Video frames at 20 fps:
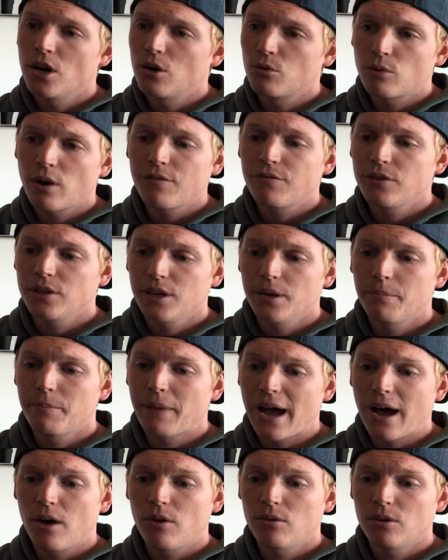roughly
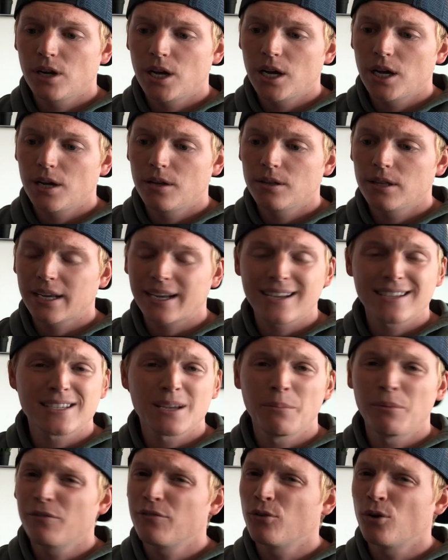about, like I
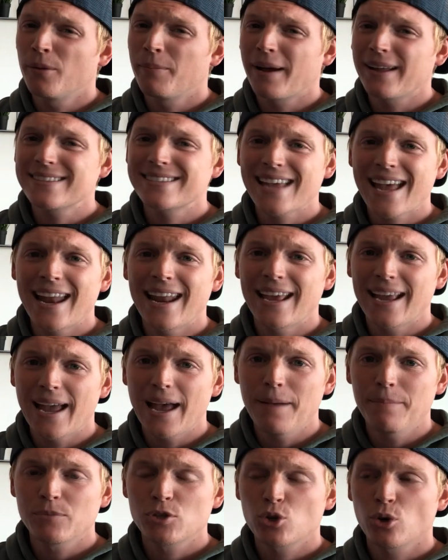said before, about 10
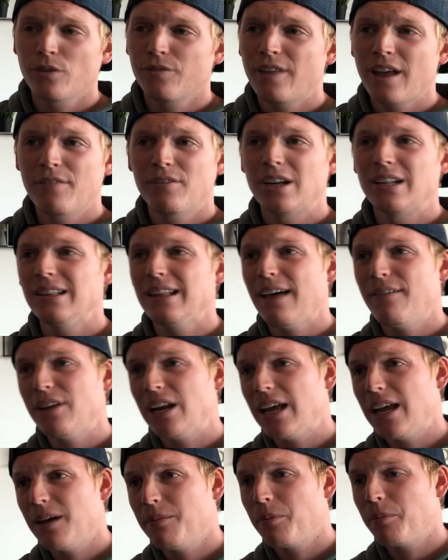a.m. So if they have an 11
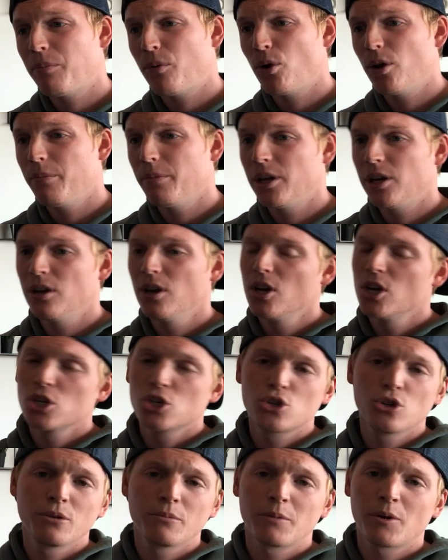a.m. appointment,
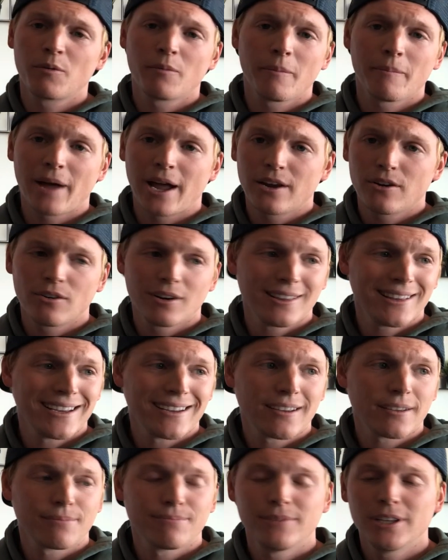shoot them a reminder at
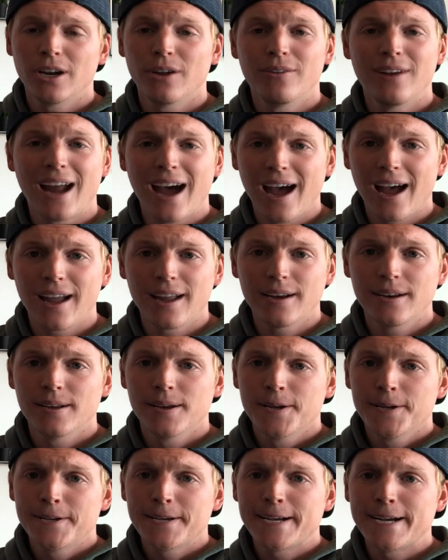
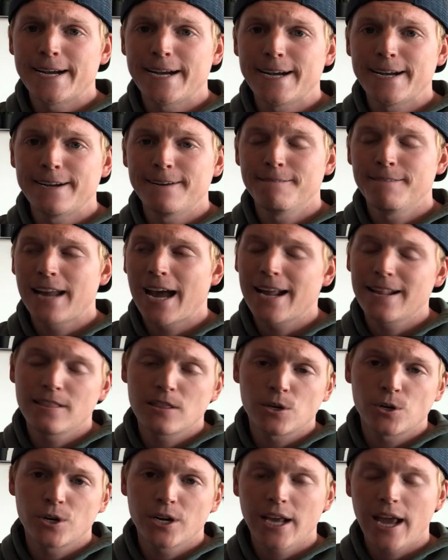
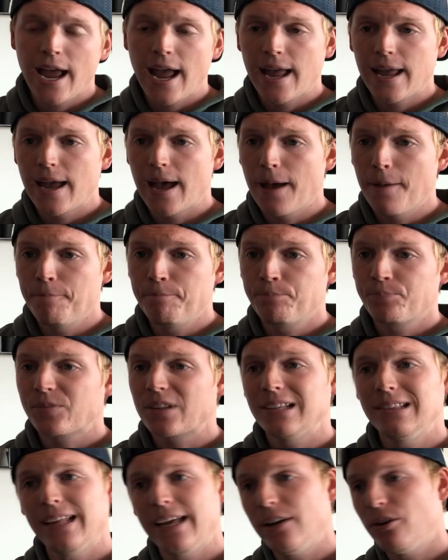9:30 a.m.
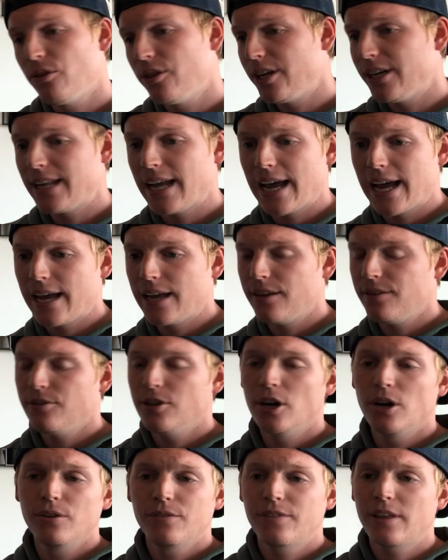Later in the day,
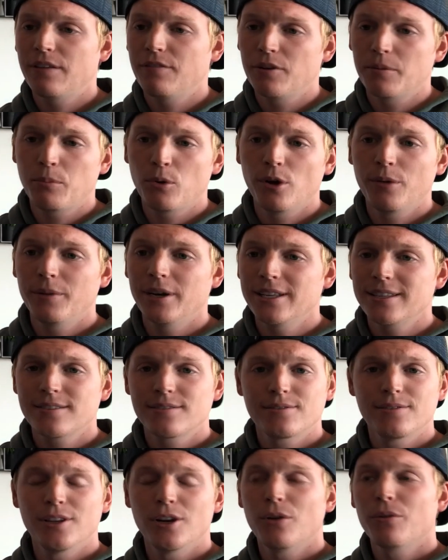if they have an appointment
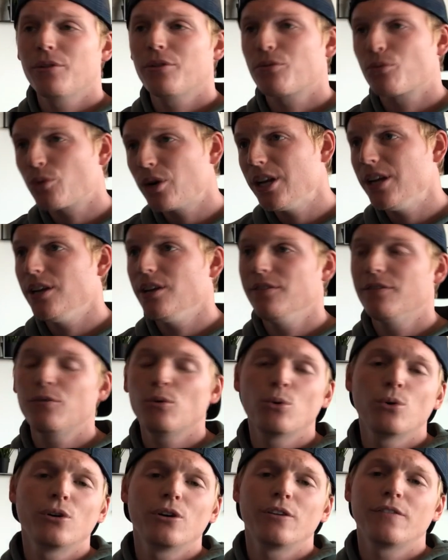at 3,
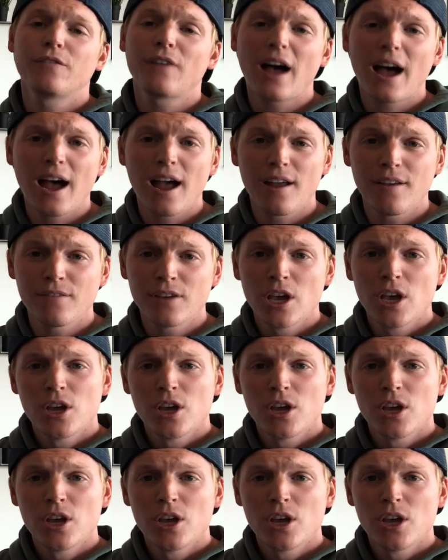4, or 5,